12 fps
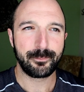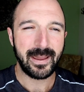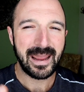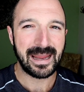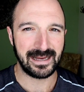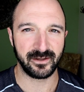
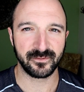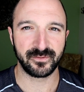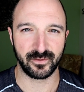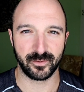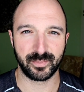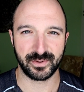
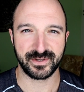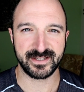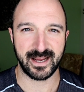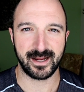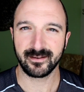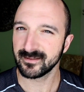painful per
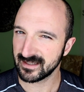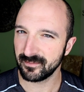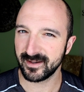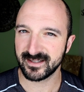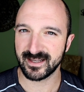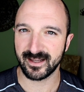se. Does
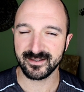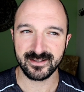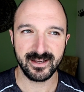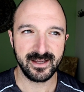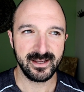that make sense?